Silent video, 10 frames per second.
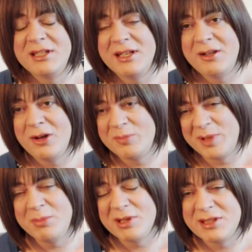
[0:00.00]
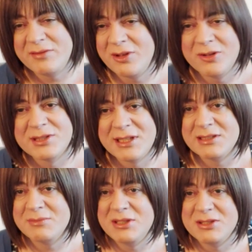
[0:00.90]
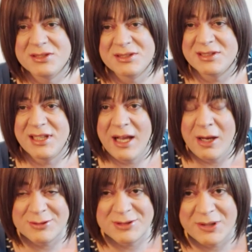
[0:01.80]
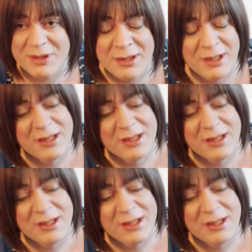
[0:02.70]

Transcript: that a lot of people had even contacted me just to see how I was doing.